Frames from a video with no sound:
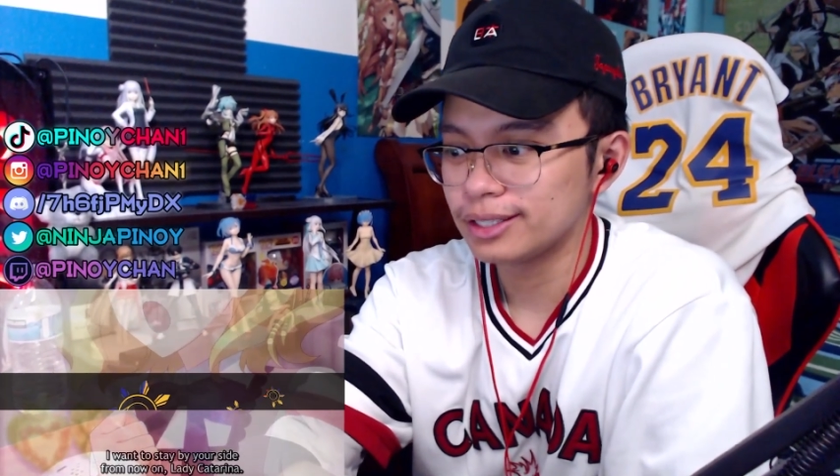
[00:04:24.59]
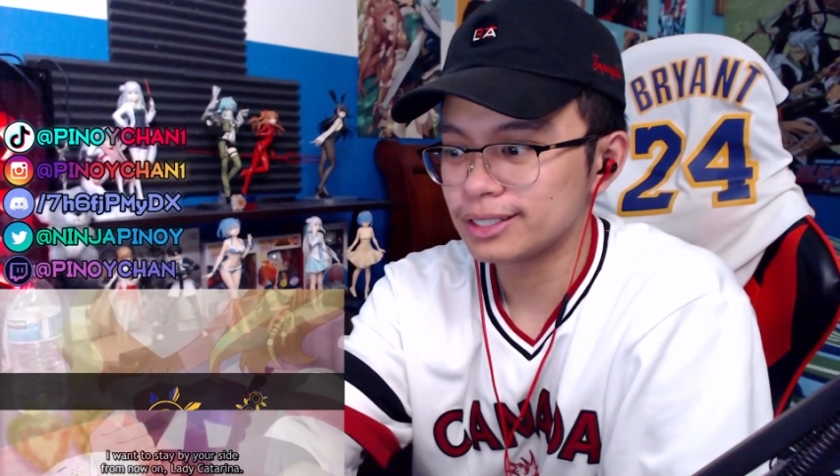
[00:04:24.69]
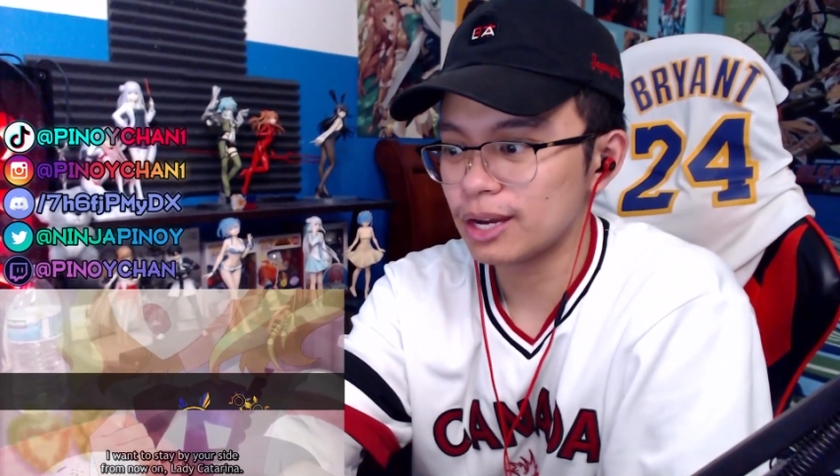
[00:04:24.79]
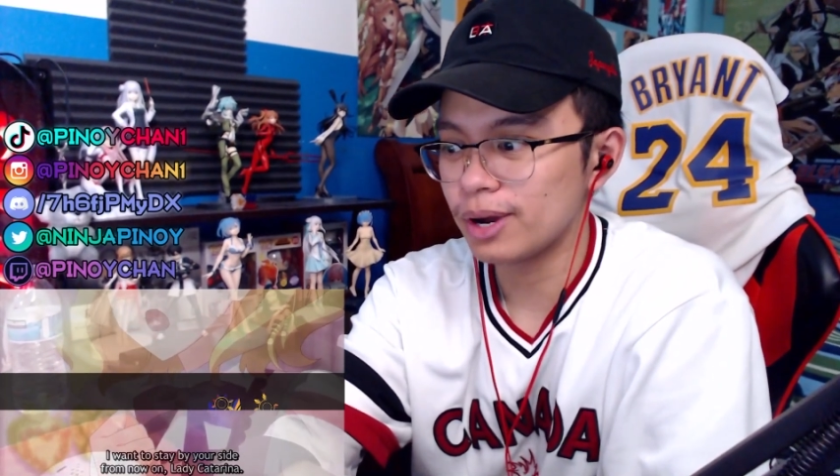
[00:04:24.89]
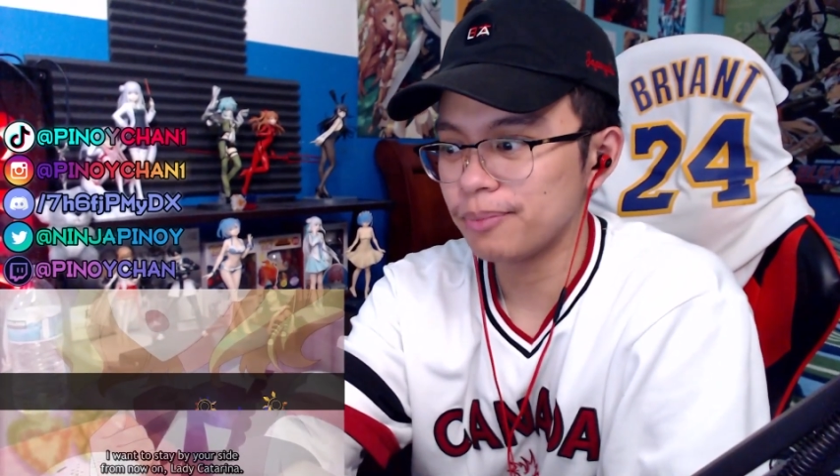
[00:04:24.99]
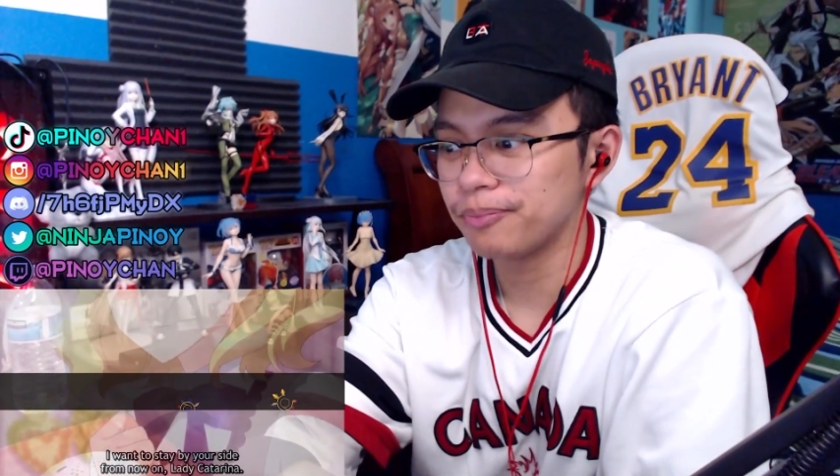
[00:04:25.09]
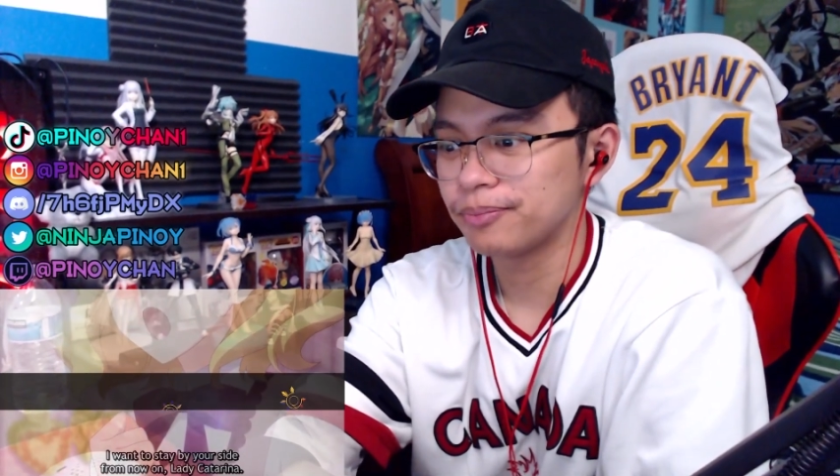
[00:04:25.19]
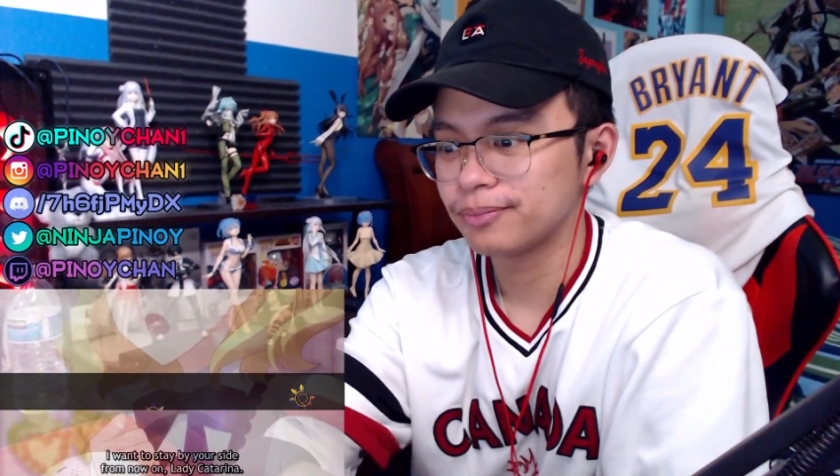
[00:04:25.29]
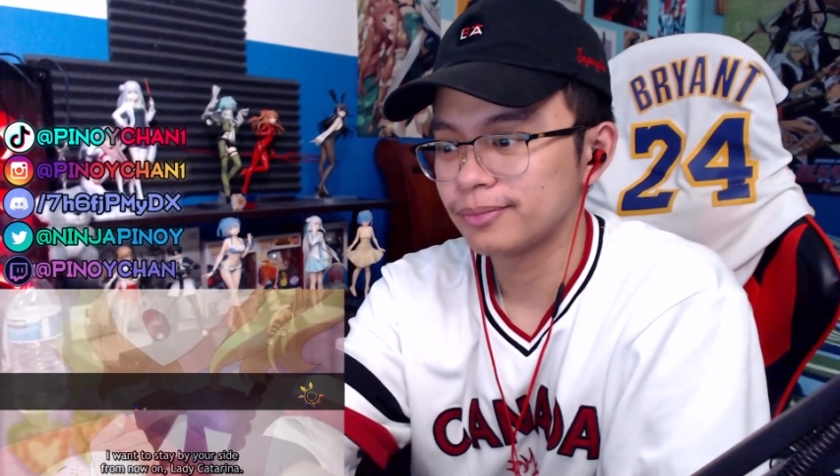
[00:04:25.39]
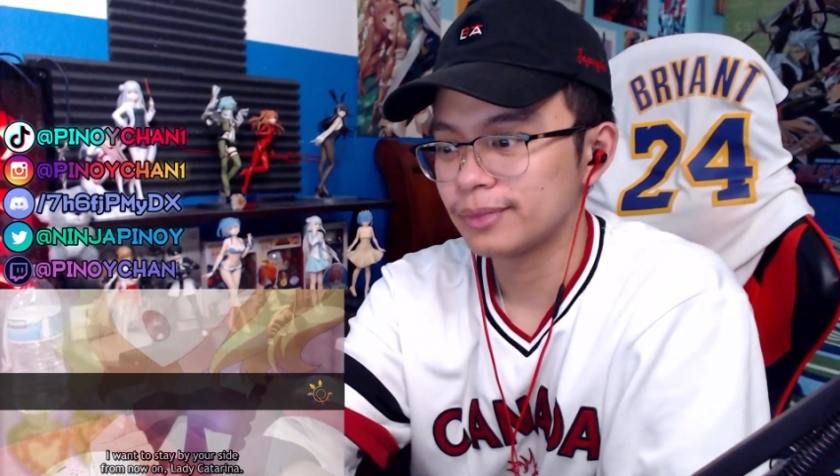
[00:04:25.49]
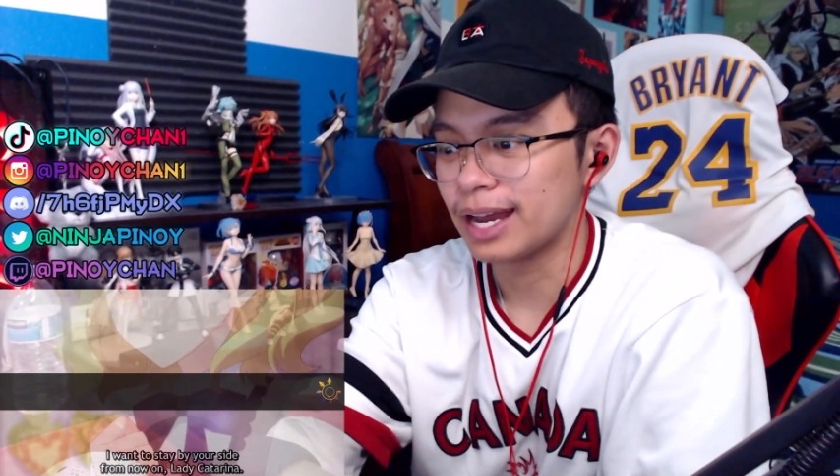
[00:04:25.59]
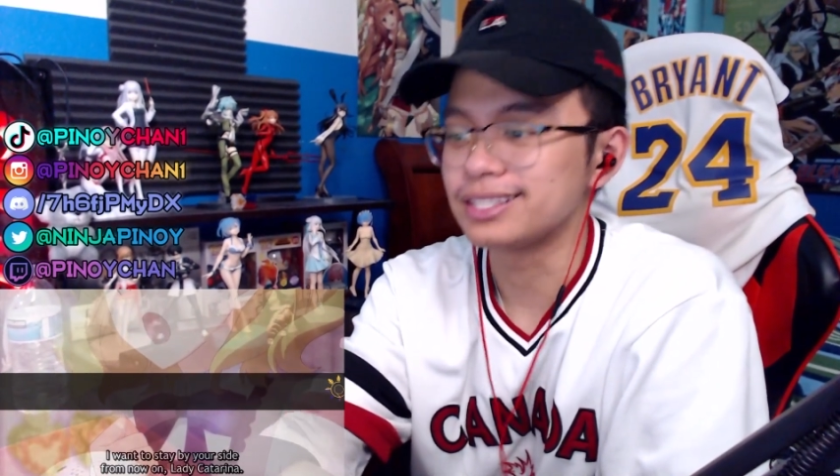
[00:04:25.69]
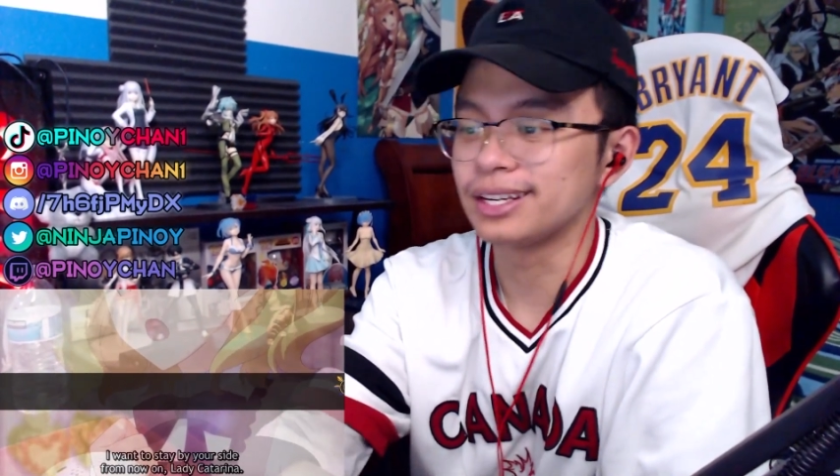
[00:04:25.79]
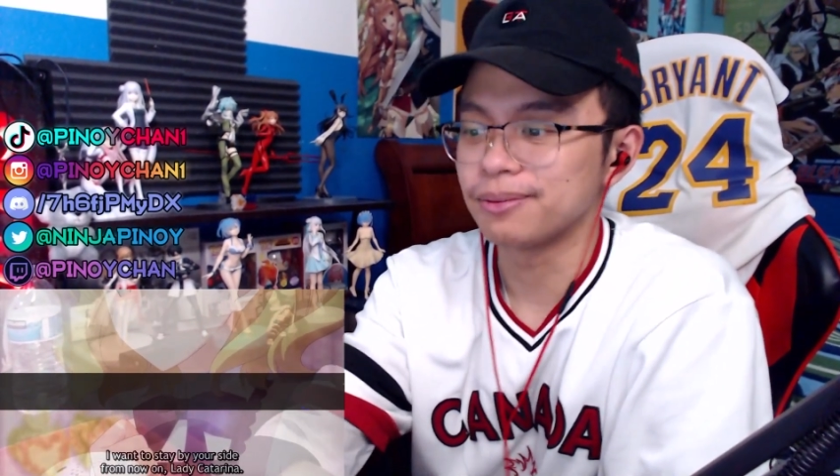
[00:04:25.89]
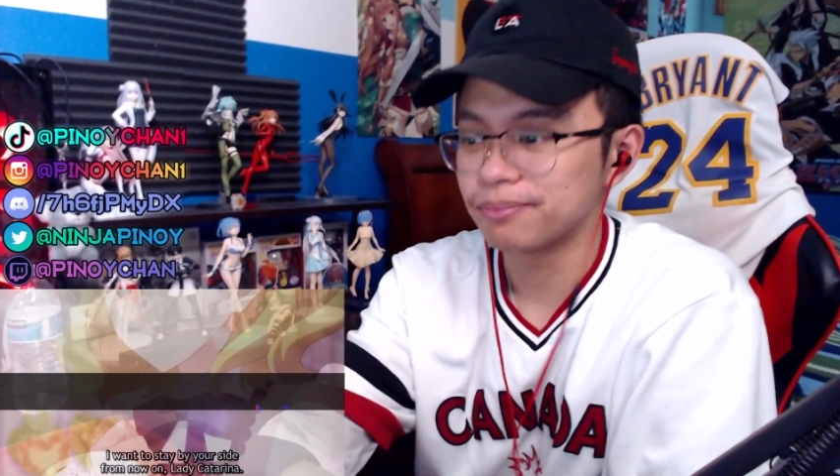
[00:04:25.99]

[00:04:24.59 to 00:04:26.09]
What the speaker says: Is that why? I see.